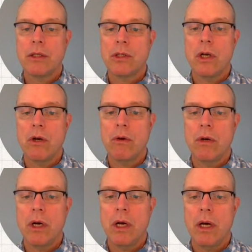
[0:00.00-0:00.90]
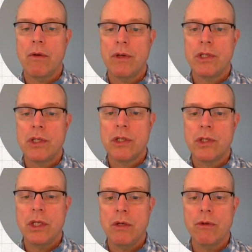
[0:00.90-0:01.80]
So
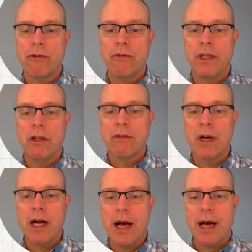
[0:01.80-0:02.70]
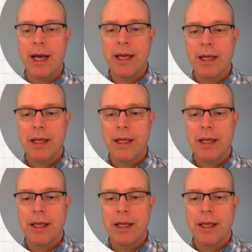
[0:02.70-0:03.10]
resistance equals V over I,